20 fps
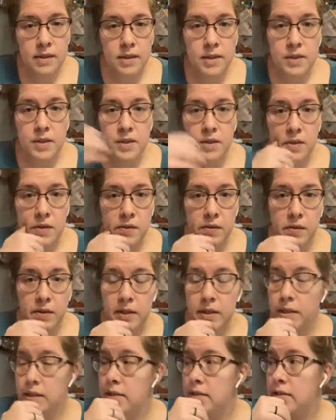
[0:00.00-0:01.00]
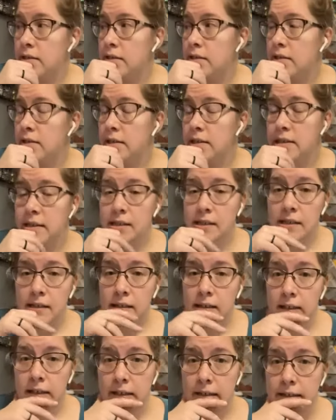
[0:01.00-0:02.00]
So,
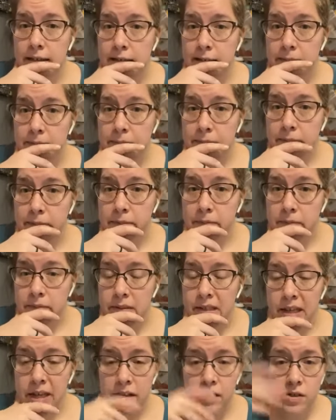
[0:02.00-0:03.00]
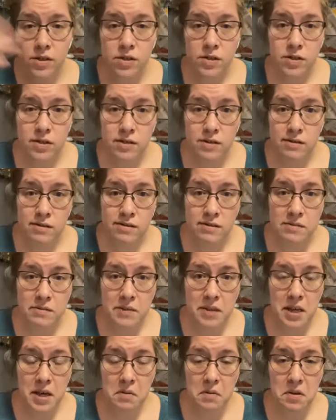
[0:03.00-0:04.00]
um, yeah, just
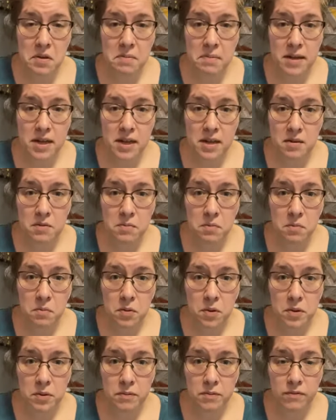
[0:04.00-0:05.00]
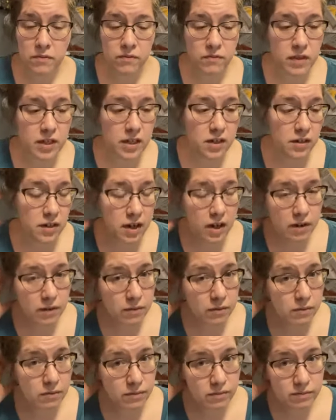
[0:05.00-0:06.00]
get with me and we'll figure
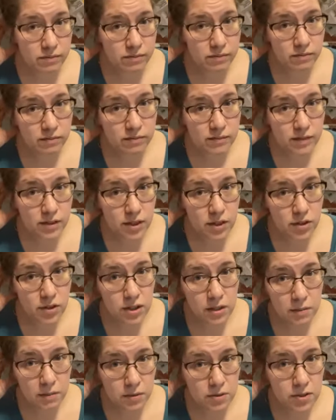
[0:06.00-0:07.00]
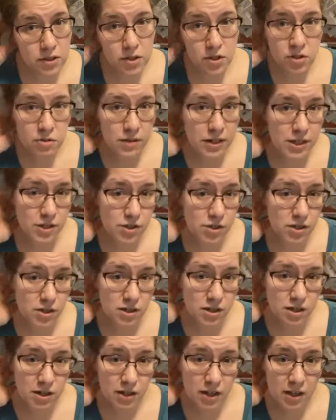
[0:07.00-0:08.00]
out your tumbler
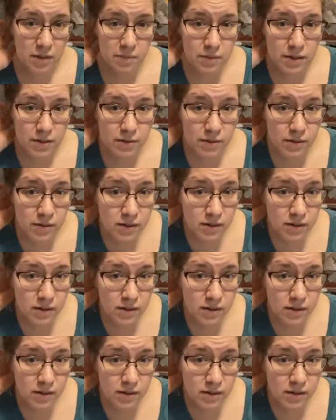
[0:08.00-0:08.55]
situation and I'll help you.